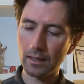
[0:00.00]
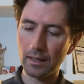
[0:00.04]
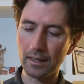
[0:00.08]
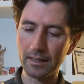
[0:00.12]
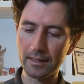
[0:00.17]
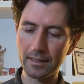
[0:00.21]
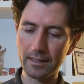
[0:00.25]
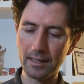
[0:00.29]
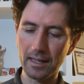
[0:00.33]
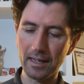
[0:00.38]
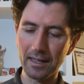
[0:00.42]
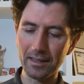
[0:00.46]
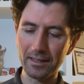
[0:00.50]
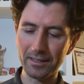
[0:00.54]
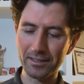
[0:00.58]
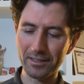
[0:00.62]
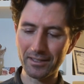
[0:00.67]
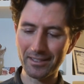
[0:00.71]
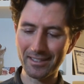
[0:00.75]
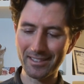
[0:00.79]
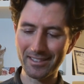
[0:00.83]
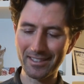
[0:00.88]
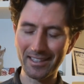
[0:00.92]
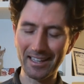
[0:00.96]
I'd say
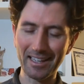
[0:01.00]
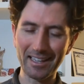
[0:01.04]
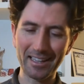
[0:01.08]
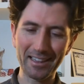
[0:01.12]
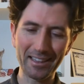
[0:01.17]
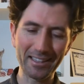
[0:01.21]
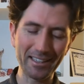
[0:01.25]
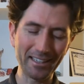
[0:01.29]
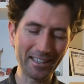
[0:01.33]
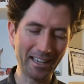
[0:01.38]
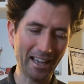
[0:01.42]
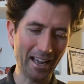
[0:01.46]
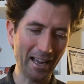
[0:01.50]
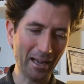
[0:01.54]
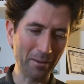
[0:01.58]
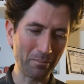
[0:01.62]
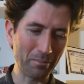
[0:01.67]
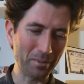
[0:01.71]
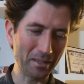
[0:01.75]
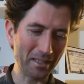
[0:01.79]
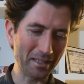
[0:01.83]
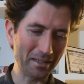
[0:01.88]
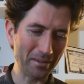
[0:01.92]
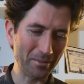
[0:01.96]
this is like the
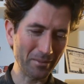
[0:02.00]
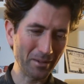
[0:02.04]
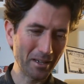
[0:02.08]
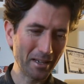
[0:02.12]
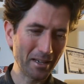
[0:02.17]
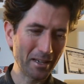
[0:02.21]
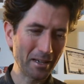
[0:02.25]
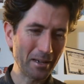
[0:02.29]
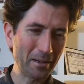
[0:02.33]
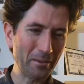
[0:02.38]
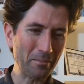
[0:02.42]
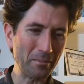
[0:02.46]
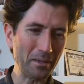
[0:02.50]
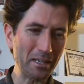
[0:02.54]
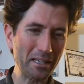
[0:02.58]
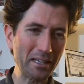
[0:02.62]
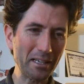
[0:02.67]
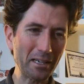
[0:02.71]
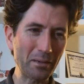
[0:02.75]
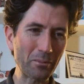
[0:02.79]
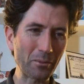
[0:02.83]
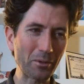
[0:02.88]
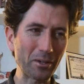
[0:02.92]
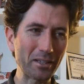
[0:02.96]
happy
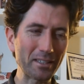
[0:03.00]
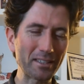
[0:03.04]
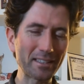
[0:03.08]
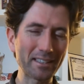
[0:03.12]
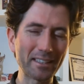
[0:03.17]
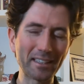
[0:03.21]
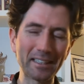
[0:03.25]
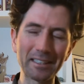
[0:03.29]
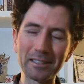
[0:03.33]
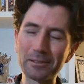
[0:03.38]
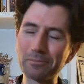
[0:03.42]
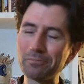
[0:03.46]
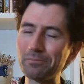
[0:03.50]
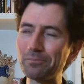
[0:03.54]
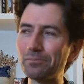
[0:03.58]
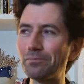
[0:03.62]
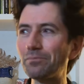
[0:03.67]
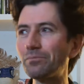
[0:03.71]
medium where it's like,